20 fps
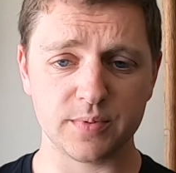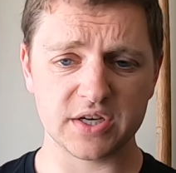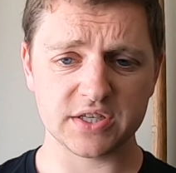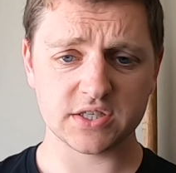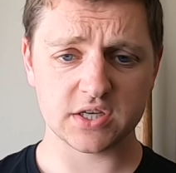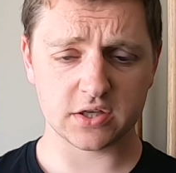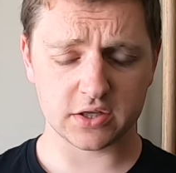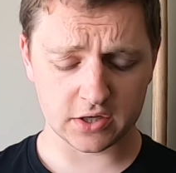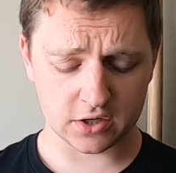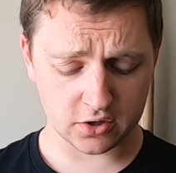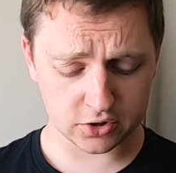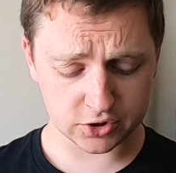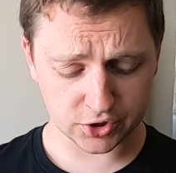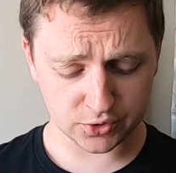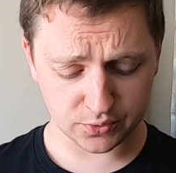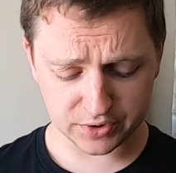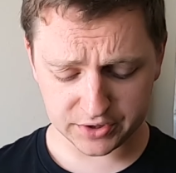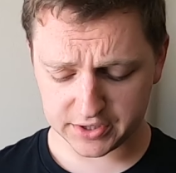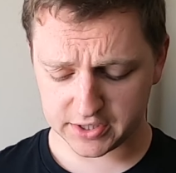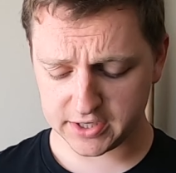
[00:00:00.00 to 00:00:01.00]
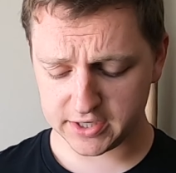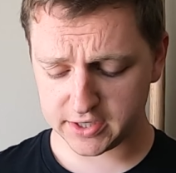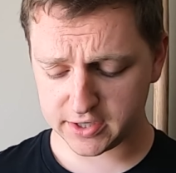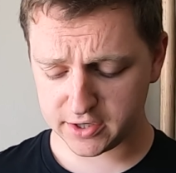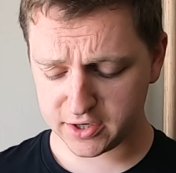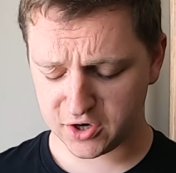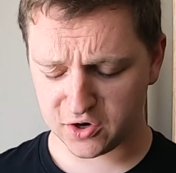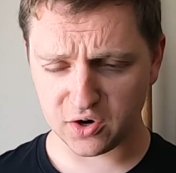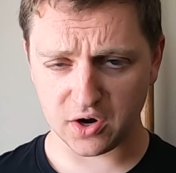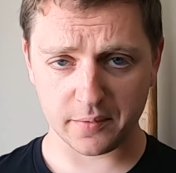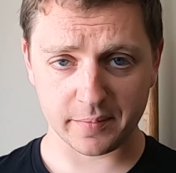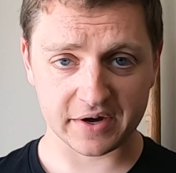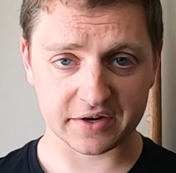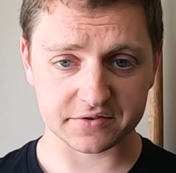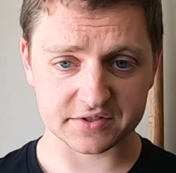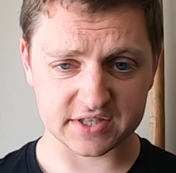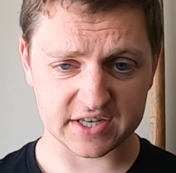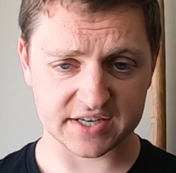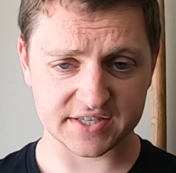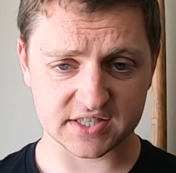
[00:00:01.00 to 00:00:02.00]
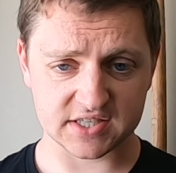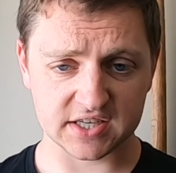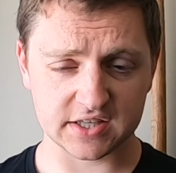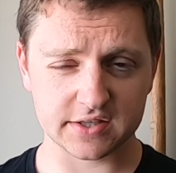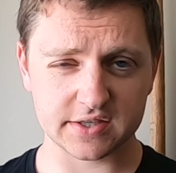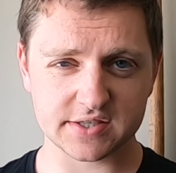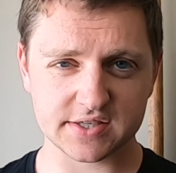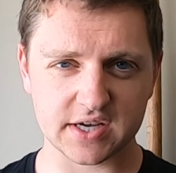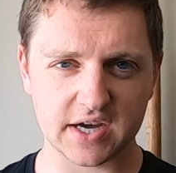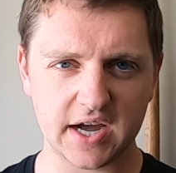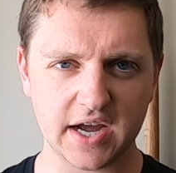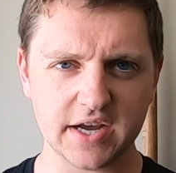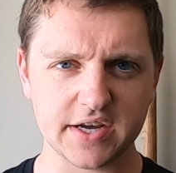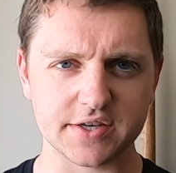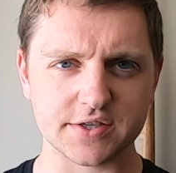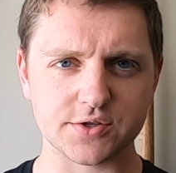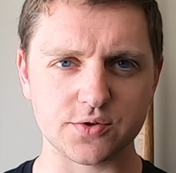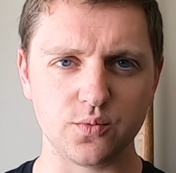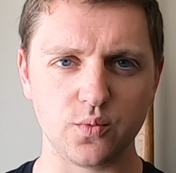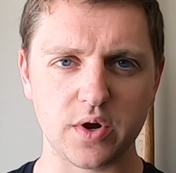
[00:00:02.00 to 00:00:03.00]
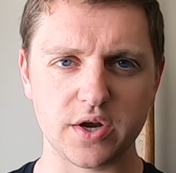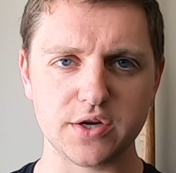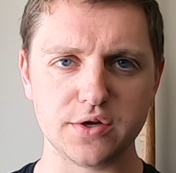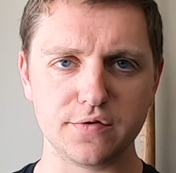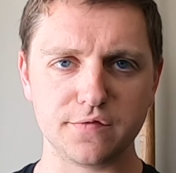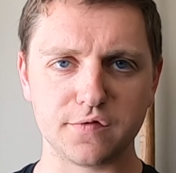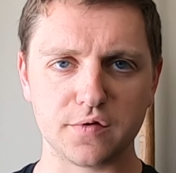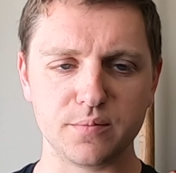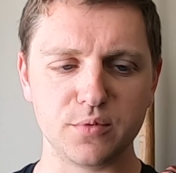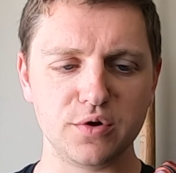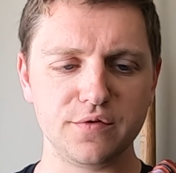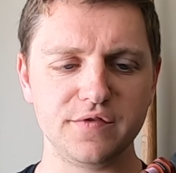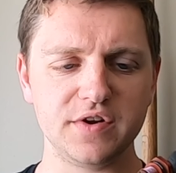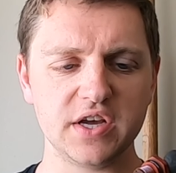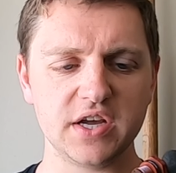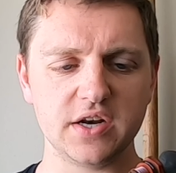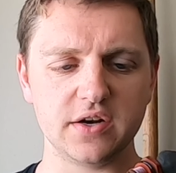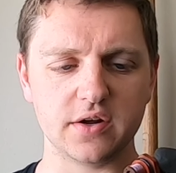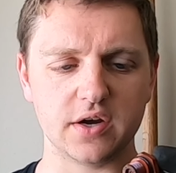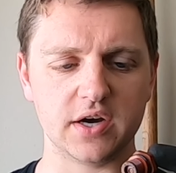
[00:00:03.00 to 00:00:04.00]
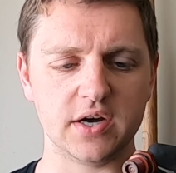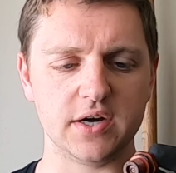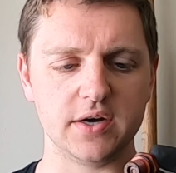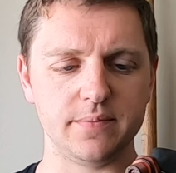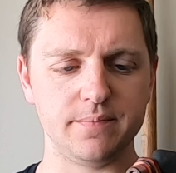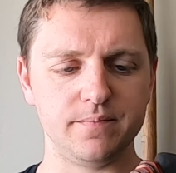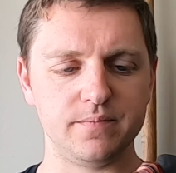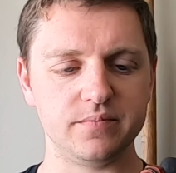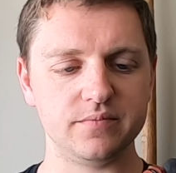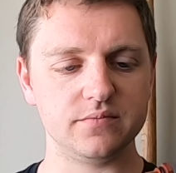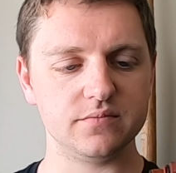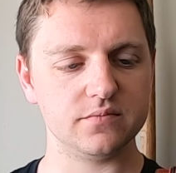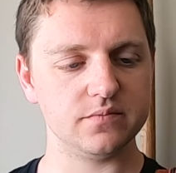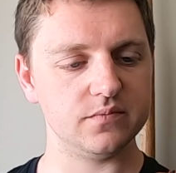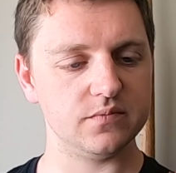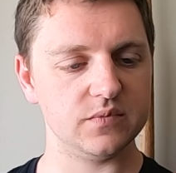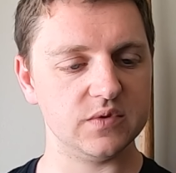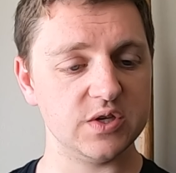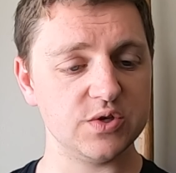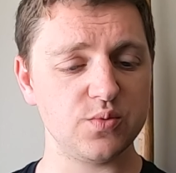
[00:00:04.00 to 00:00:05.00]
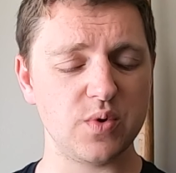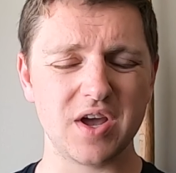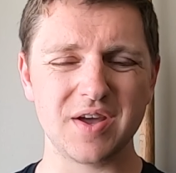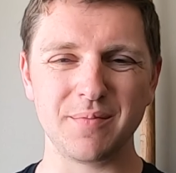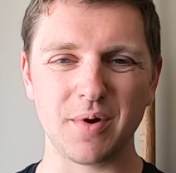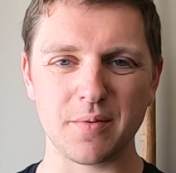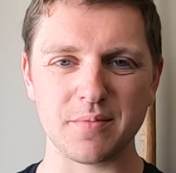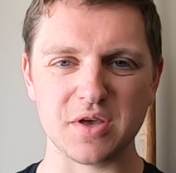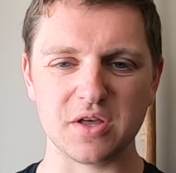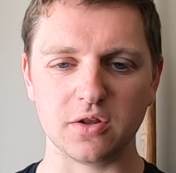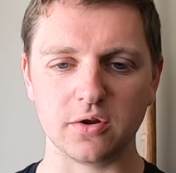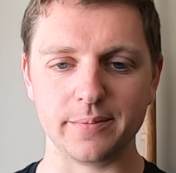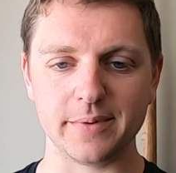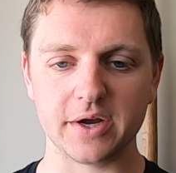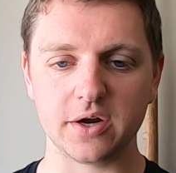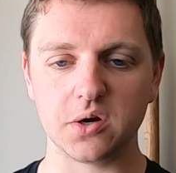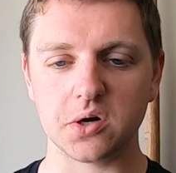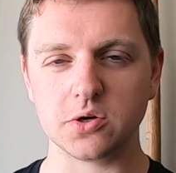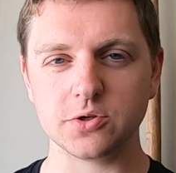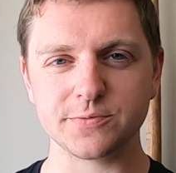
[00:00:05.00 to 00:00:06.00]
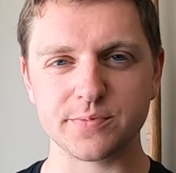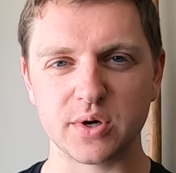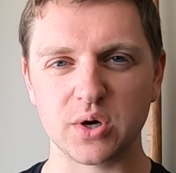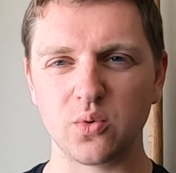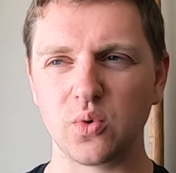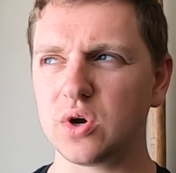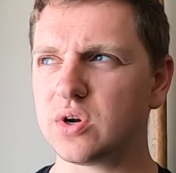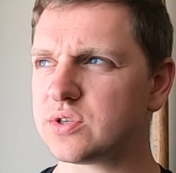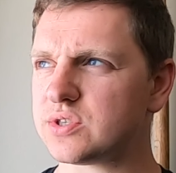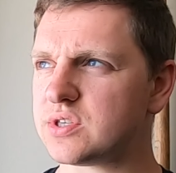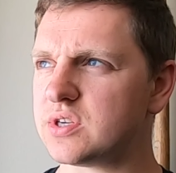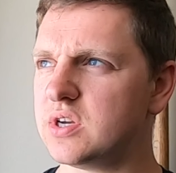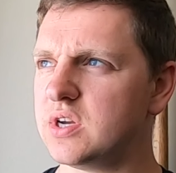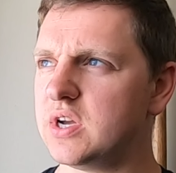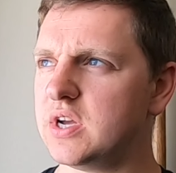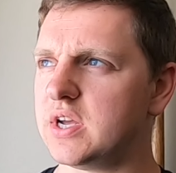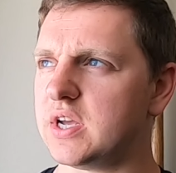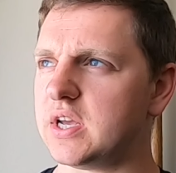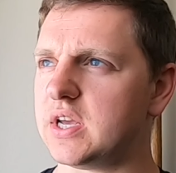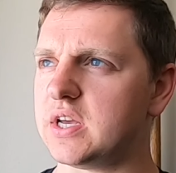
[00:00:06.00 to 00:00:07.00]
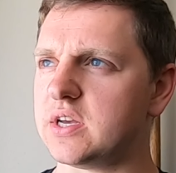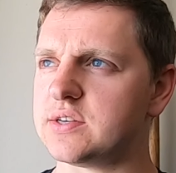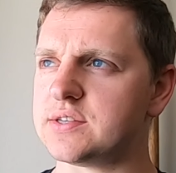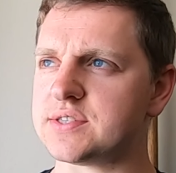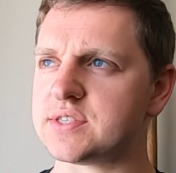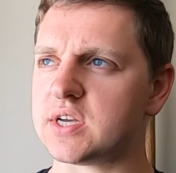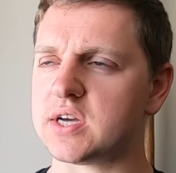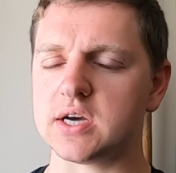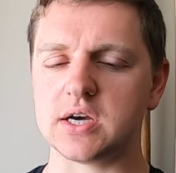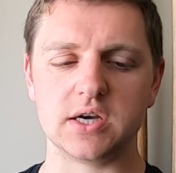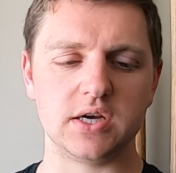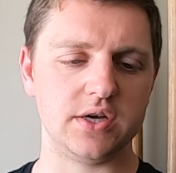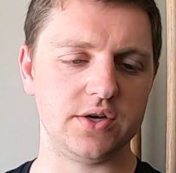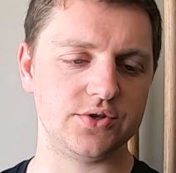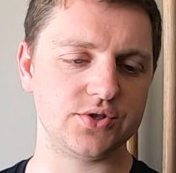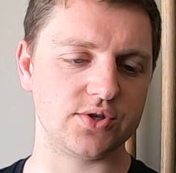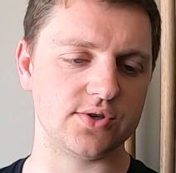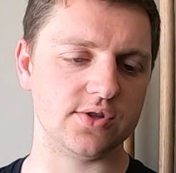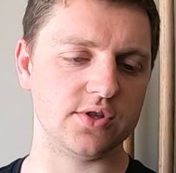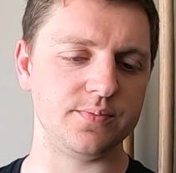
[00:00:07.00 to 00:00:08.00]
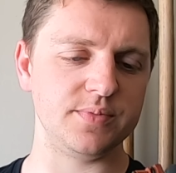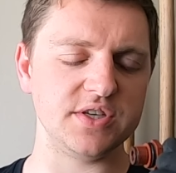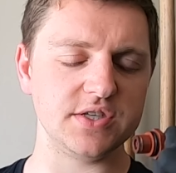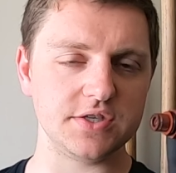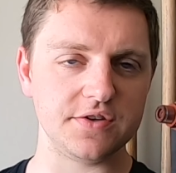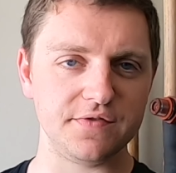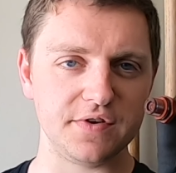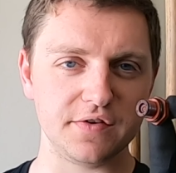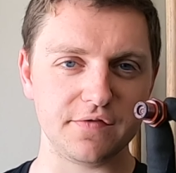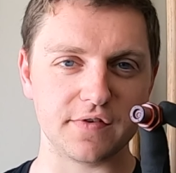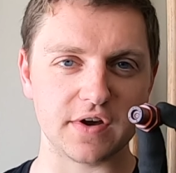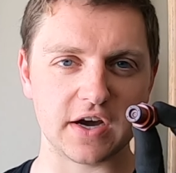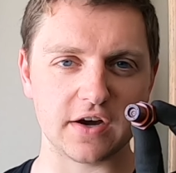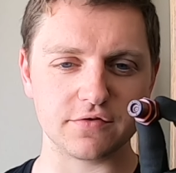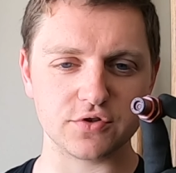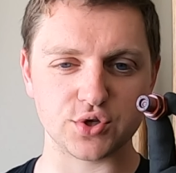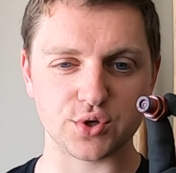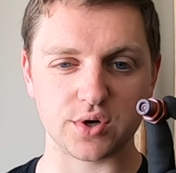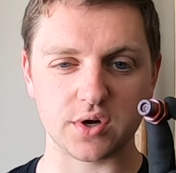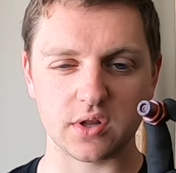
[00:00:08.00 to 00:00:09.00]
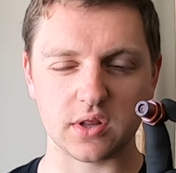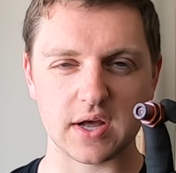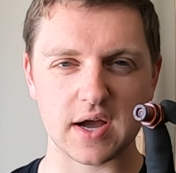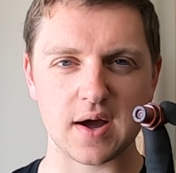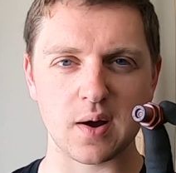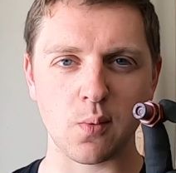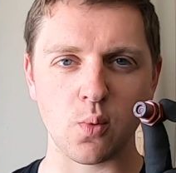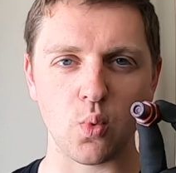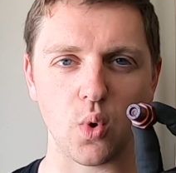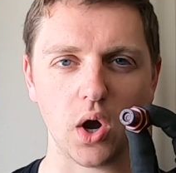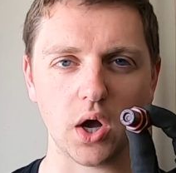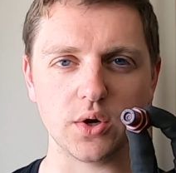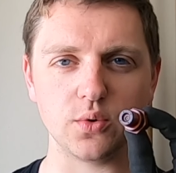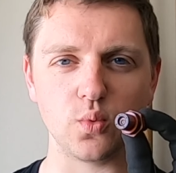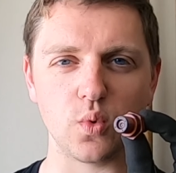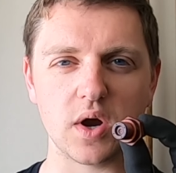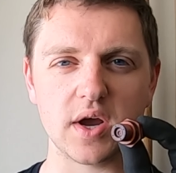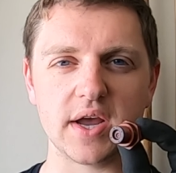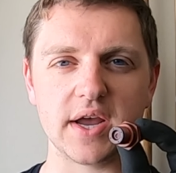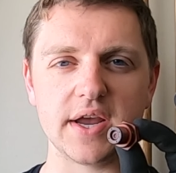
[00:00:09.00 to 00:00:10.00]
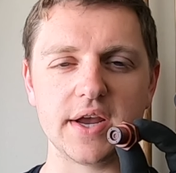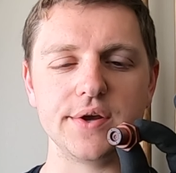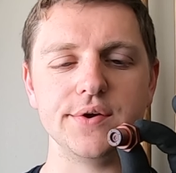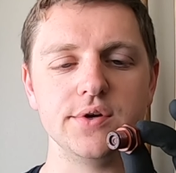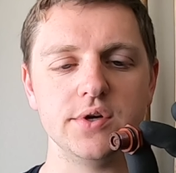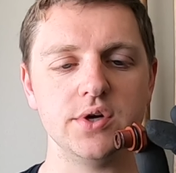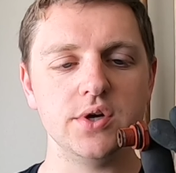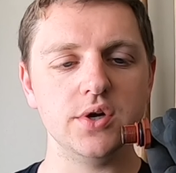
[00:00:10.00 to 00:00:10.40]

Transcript: basically, all you really need to know about testing this guy is when you've removed it. This way it might be a little bit gross, but it works. So the PCV valve should allow one-way